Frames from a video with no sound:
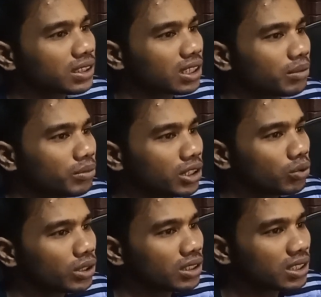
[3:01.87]
some
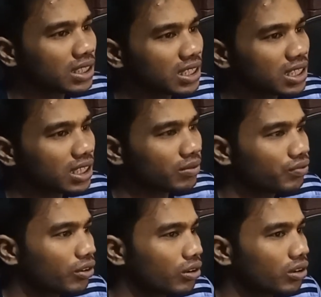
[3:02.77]
new interest and
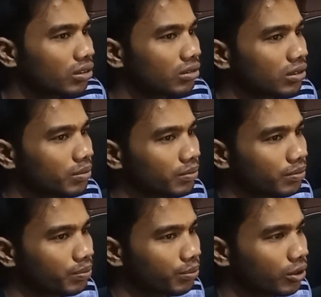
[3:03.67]

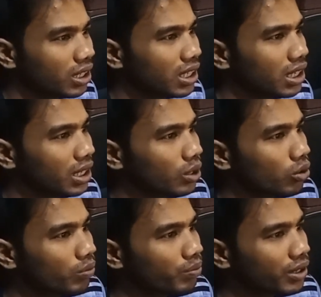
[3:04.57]
forging a
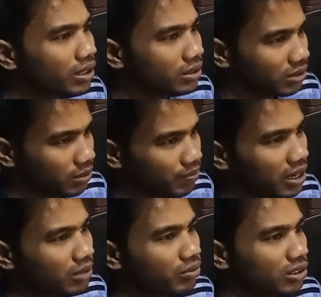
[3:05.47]
comprehensive
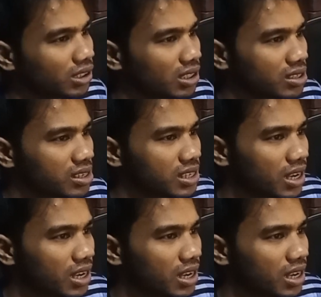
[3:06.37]
plan for success.